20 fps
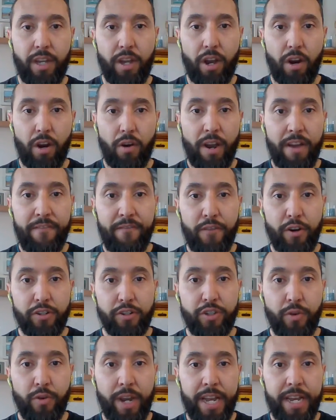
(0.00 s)
All right,
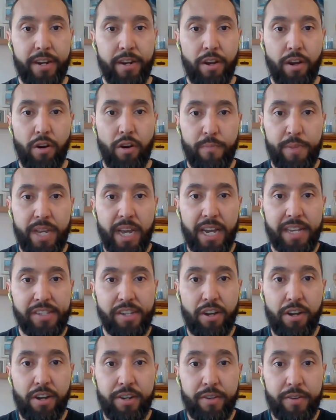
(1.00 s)
first grade. Hope you guys
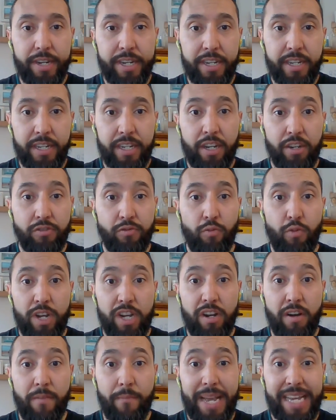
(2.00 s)
are hungry because we're
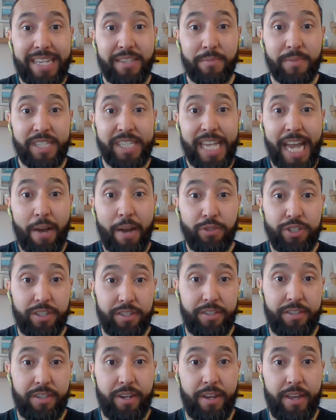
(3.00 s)
going to make some
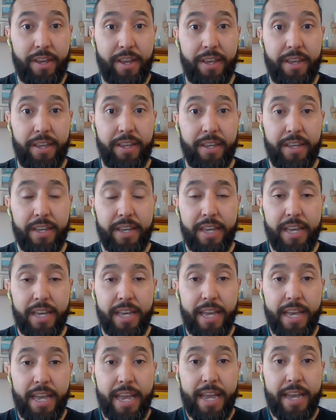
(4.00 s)
sandwiches today.
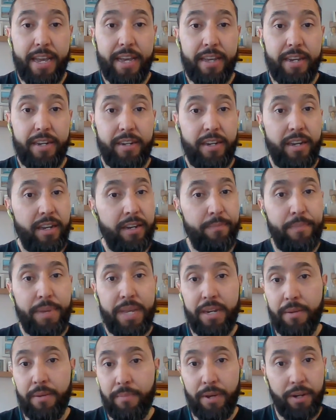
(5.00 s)
And not
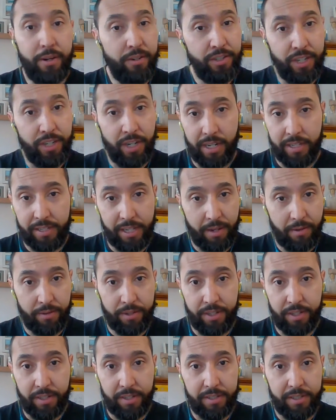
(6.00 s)
peanut butter and jelly
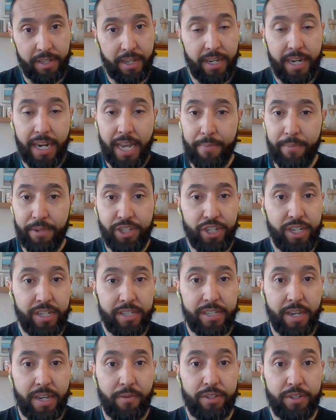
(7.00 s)
sandwiches, not ham and
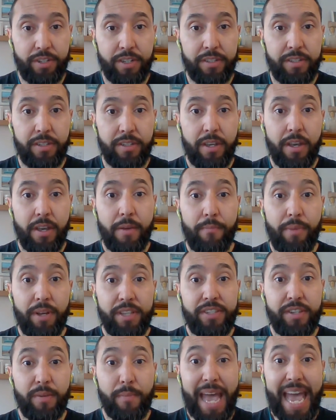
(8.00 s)
cheese sandwiches,
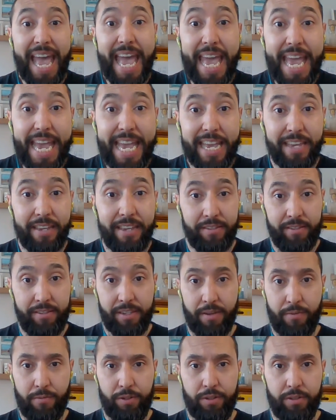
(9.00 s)
but some A
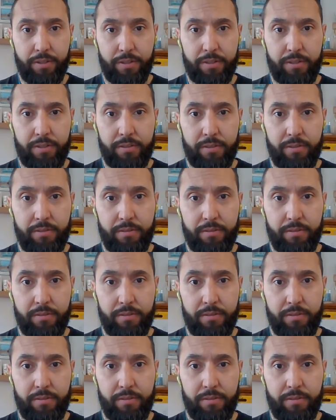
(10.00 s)
sandwiches.